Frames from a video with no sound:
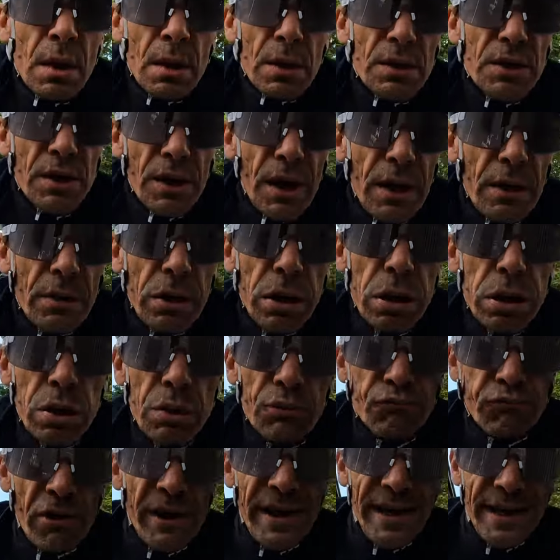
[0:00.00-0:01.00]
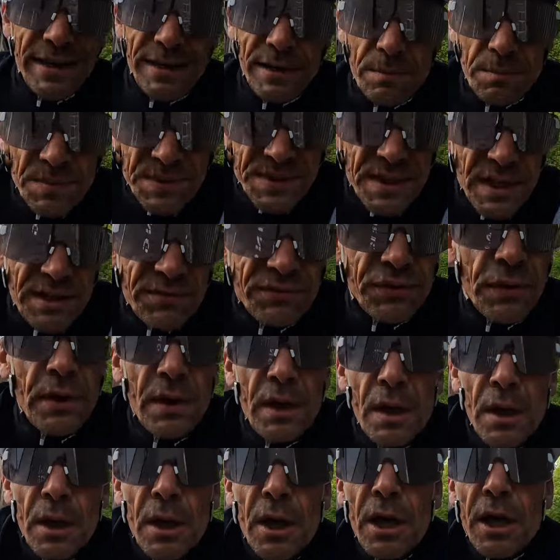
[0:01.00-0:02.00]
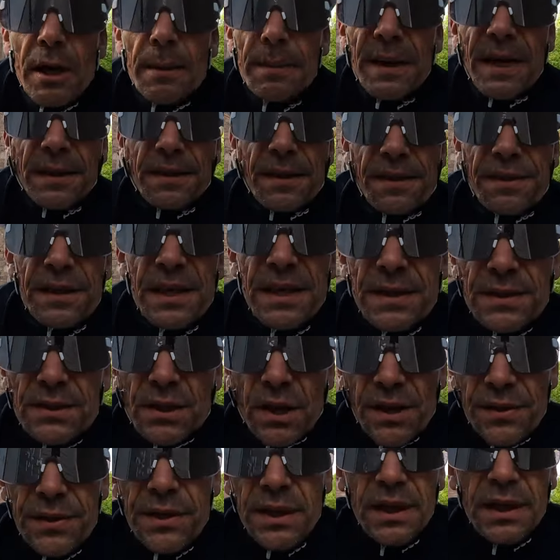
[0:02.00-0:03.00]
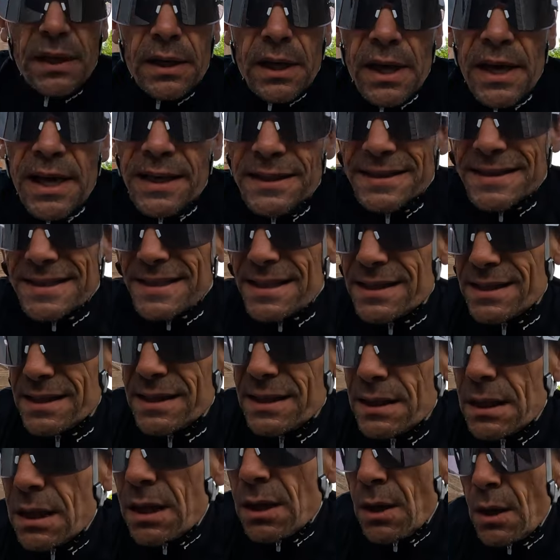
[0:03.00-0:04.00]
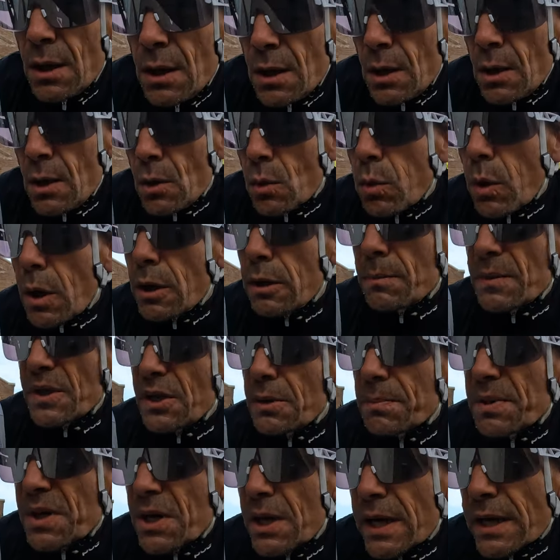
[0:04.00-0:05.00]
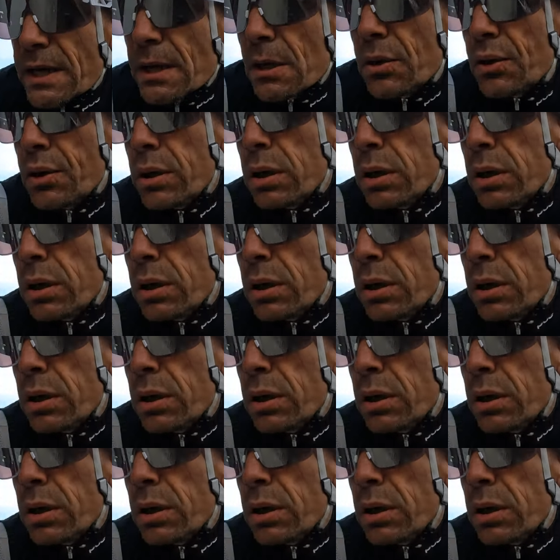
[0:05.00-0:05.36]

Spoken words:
you know, random stuff about the things I think and see while I'm on the bike.